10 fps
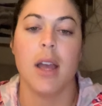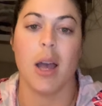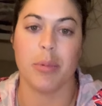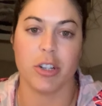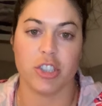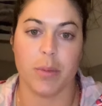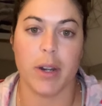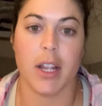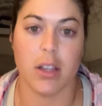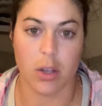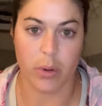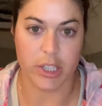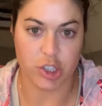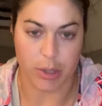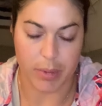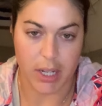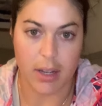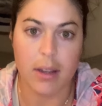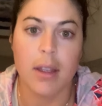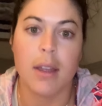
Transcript: upper extremity and lower extremity,